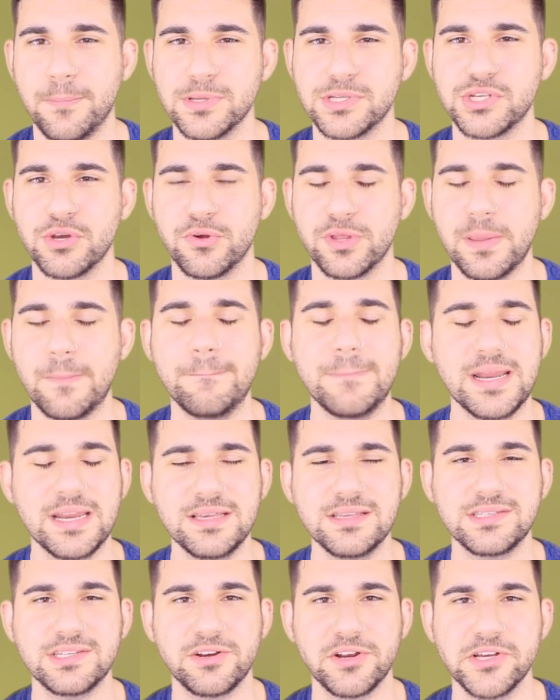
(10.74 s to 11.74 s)
episode of the
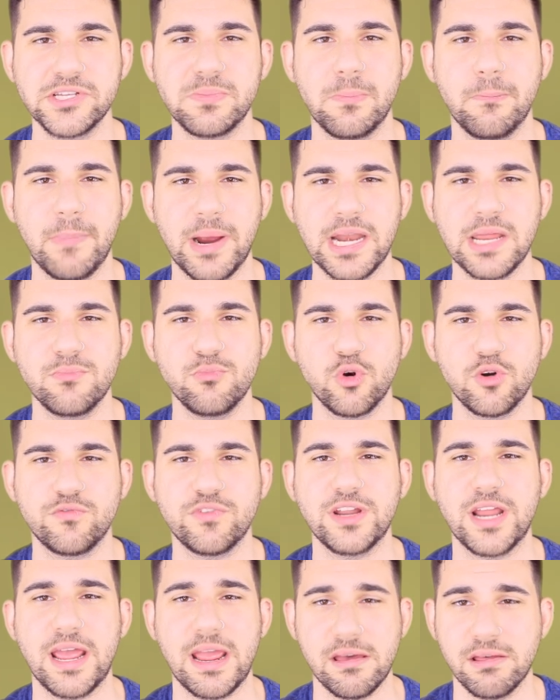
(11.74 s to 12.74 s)
miniseries Mighty
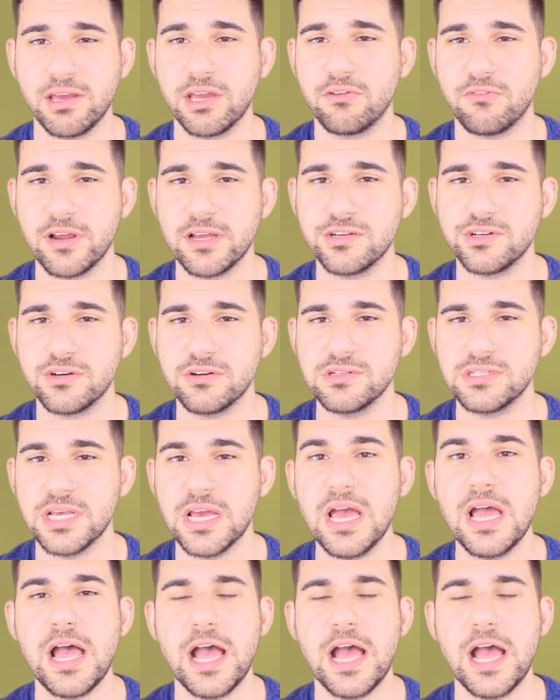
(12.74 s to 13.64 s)
Morphin Alien Rangers,